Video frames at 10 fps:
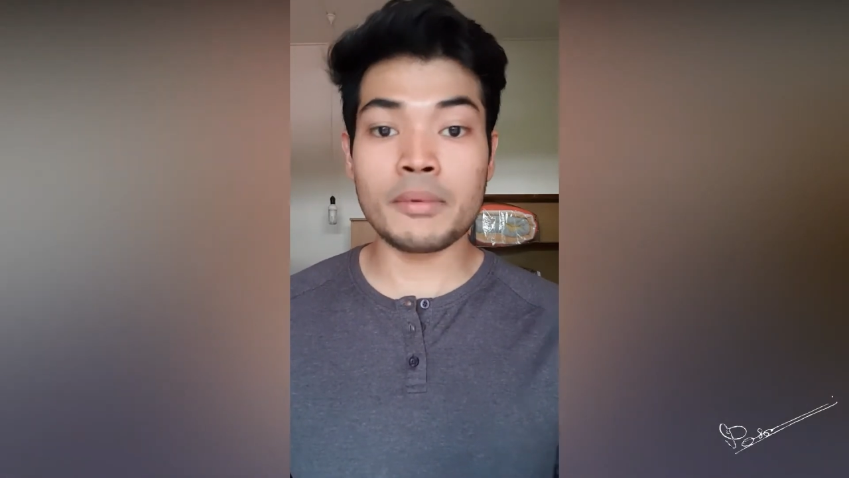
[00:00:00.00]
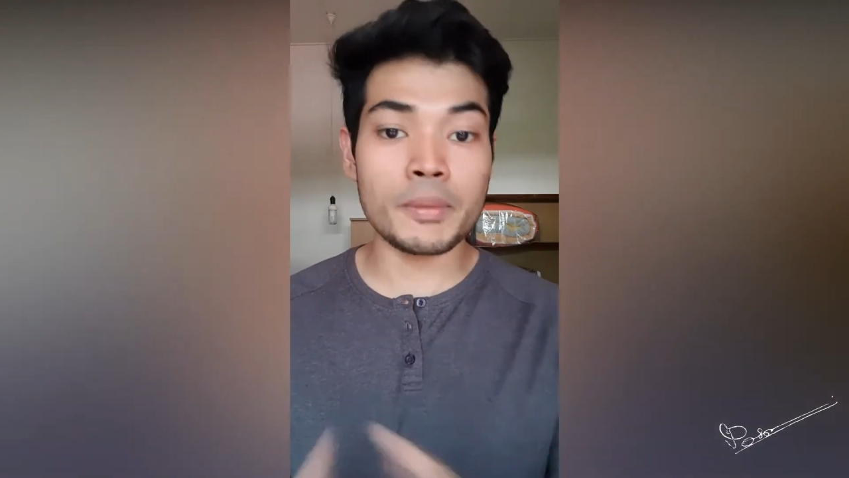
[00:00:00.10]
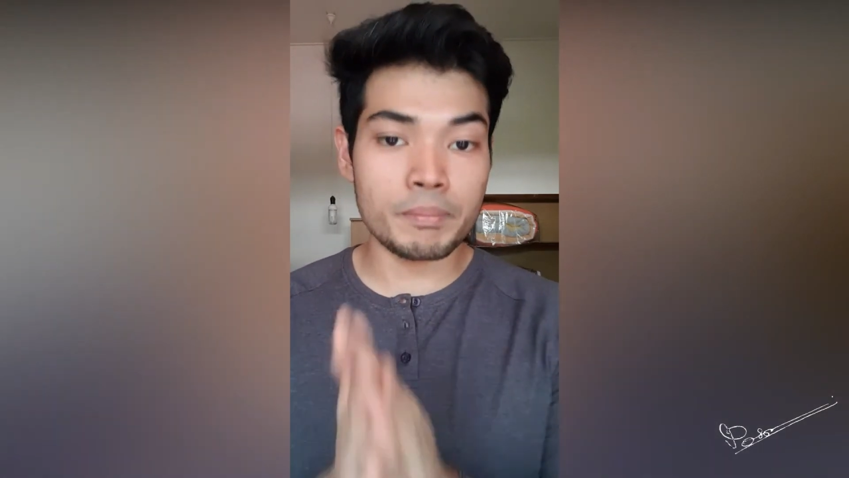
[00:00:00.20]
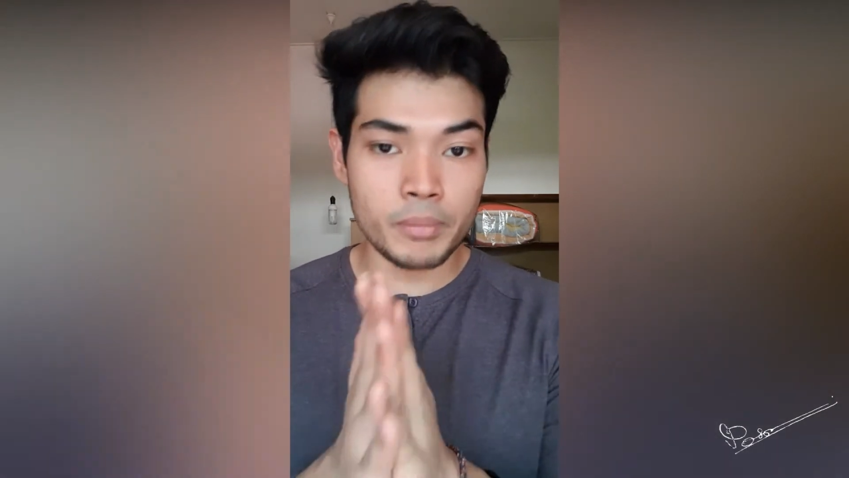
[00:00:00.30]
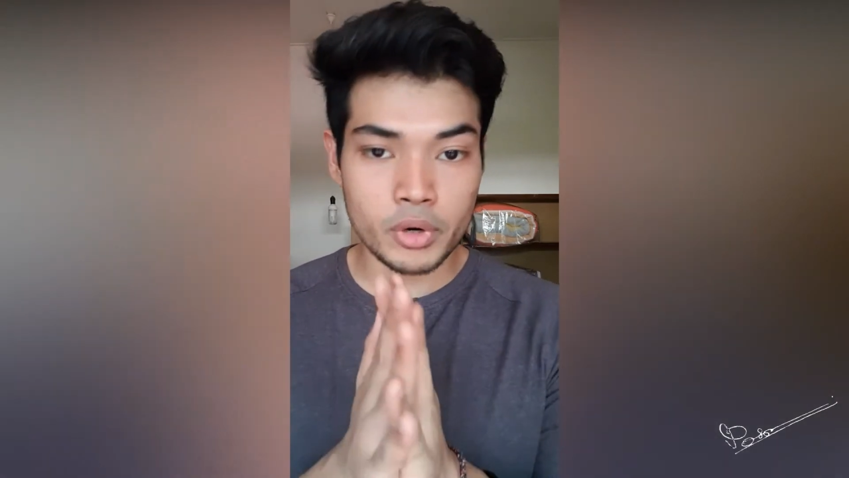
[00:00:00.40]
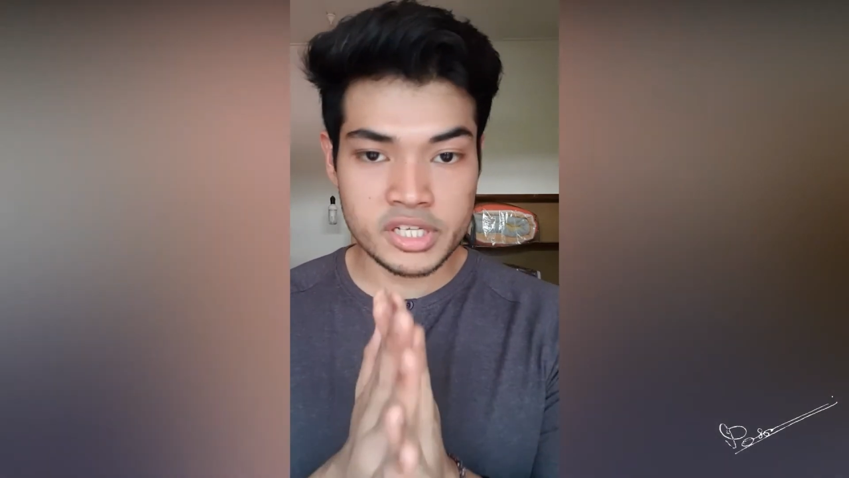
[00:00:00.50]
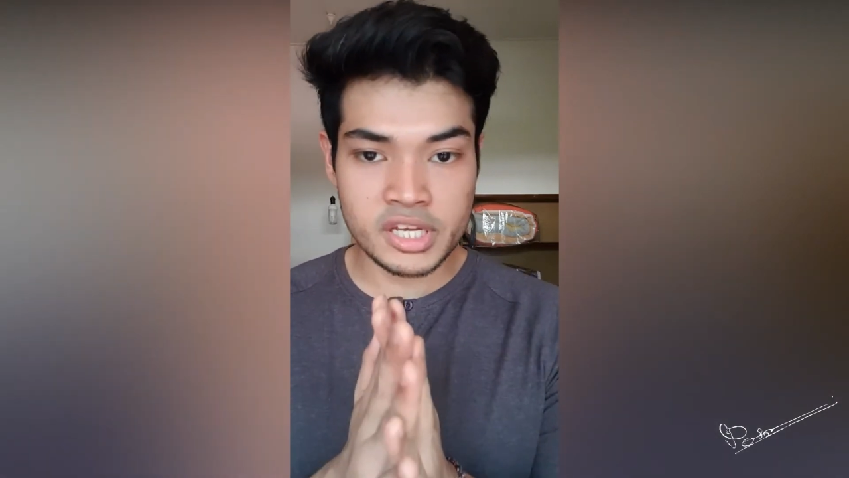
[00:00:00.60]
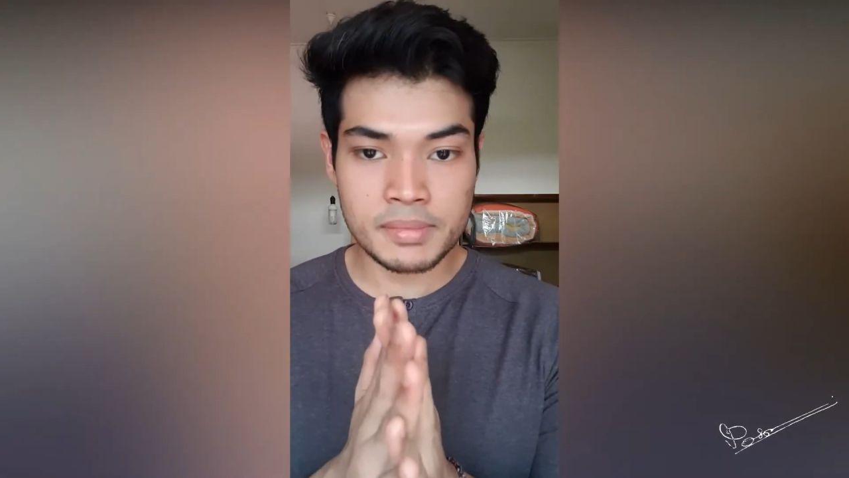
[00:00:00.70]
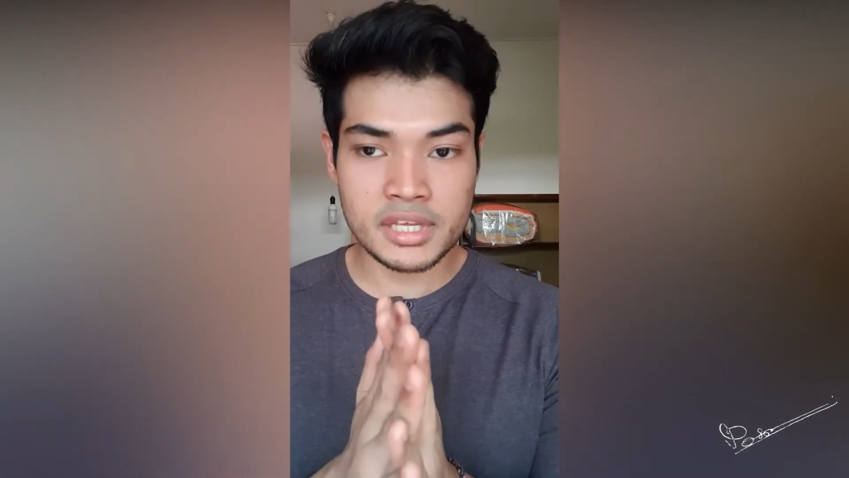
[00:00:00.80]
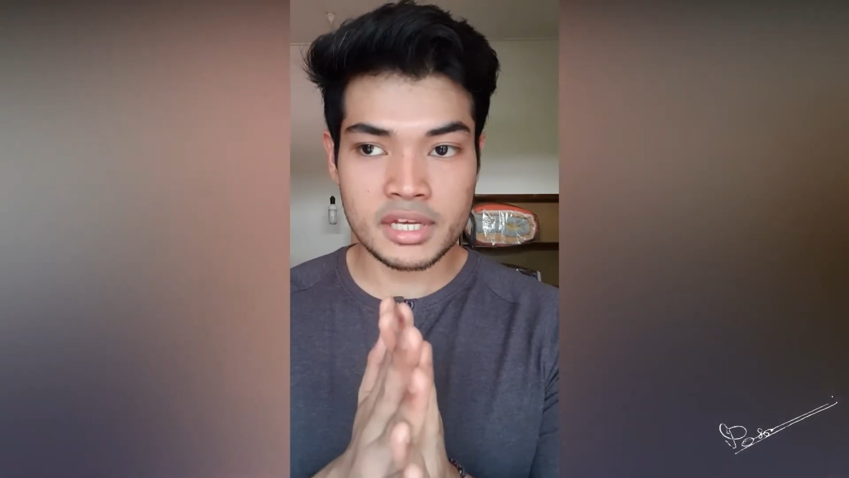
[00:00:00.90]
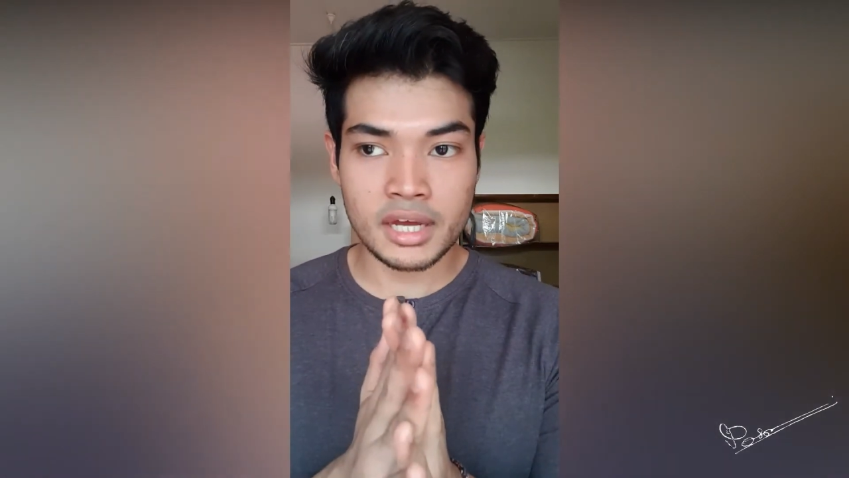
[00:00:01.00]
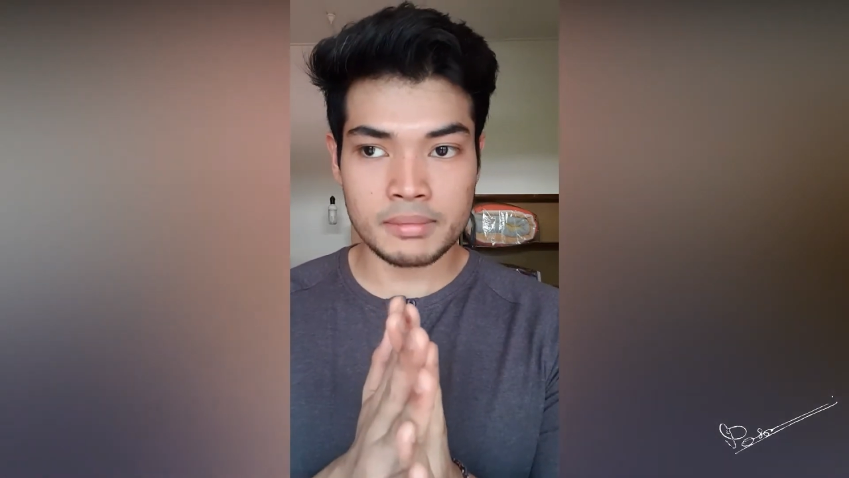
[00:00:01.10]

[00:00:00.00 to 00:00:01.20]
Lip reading: I'm not body shaming here,